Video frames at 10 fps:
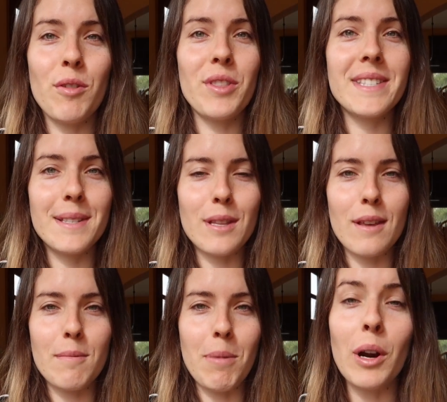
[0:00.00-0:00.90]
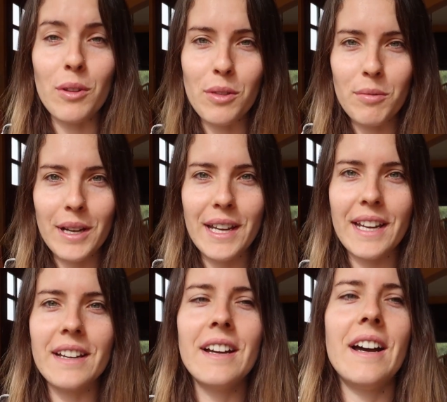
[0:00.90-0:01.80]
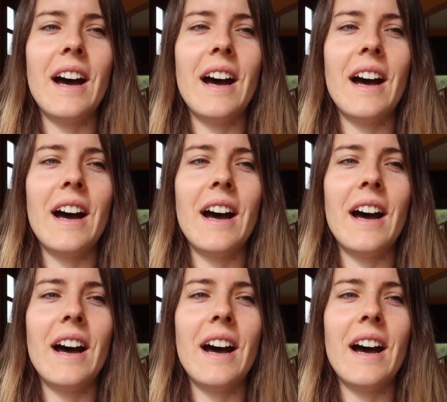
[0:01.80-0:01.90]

So this is the part three